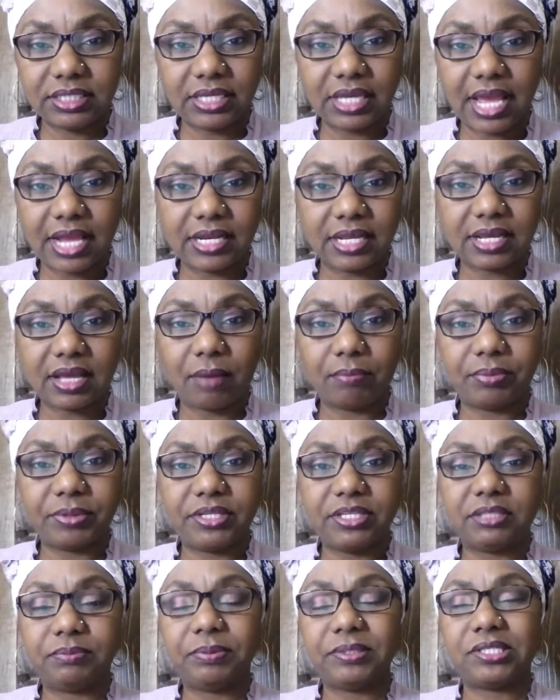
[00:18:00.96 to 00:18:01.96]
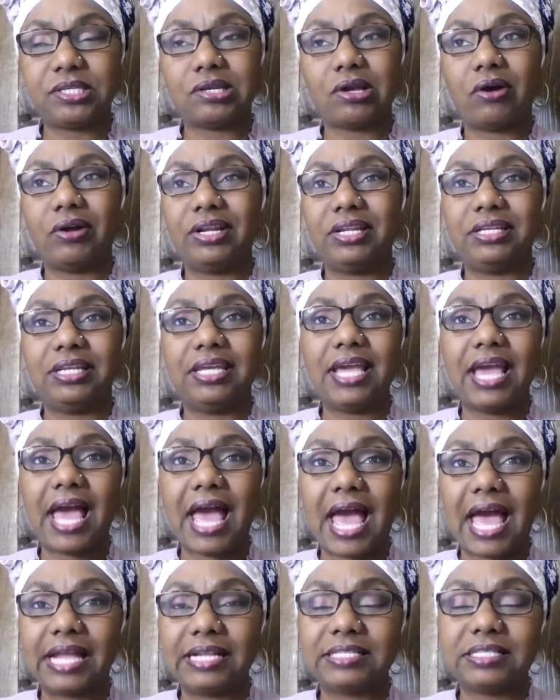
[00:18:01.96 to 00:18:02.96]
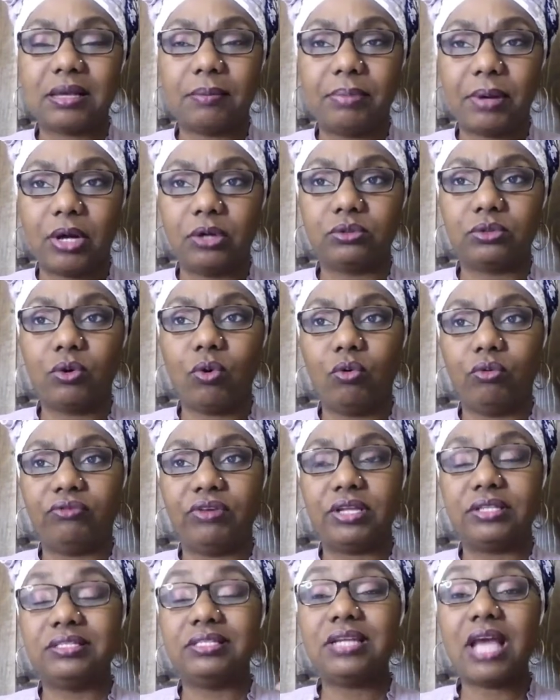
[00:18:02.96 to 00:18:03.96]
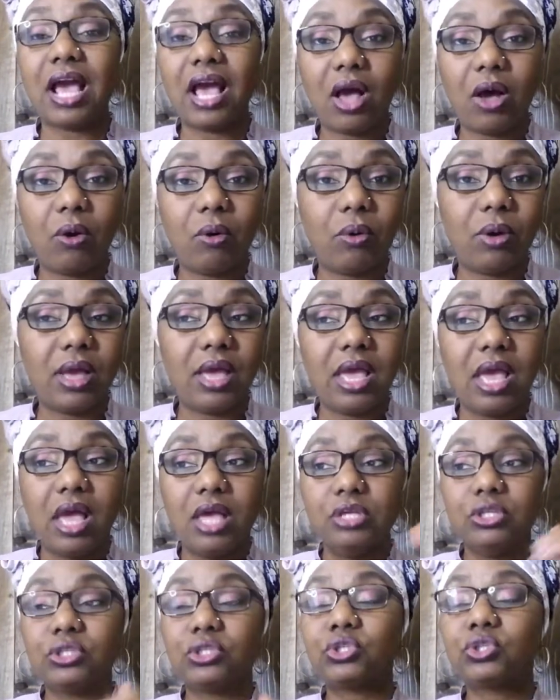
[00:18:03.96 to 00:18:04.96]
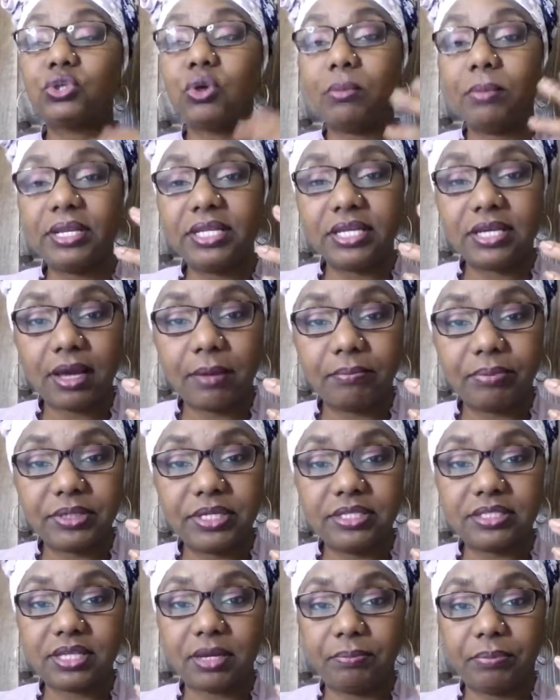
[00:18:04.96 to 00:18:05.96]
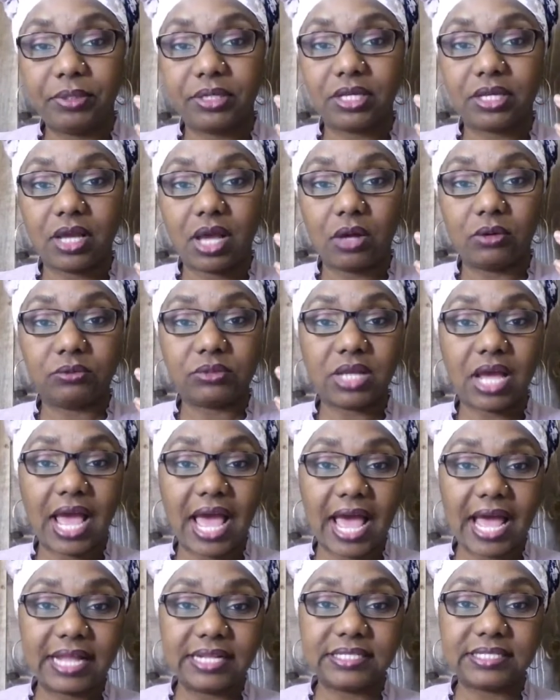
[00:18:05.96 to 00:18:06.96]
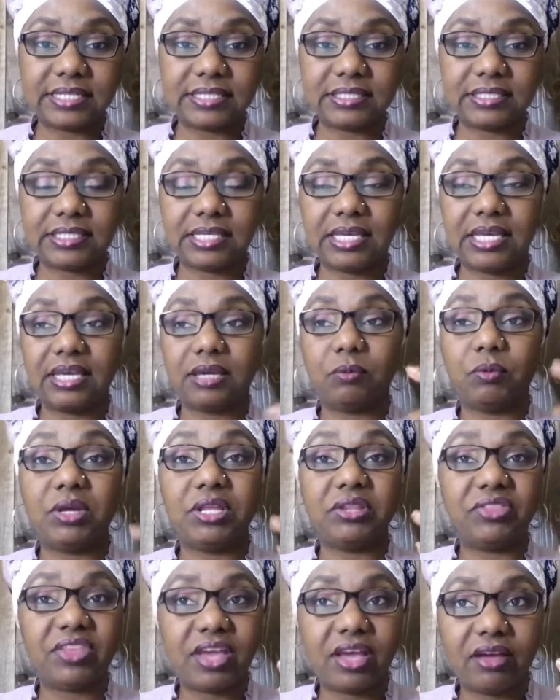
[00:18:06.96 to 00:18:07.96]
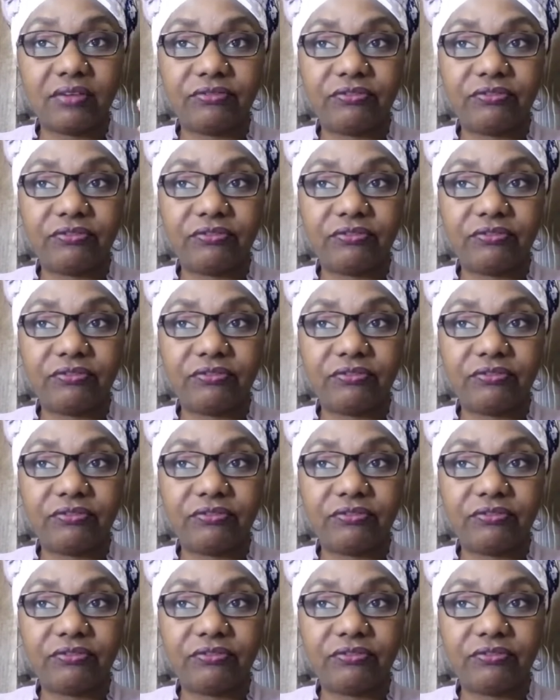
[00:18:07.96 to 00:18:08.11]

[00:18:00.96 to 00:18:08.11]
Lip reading: any companies putting out any ads about COVID. Now, so many companies are putting out ads and saying, we're there for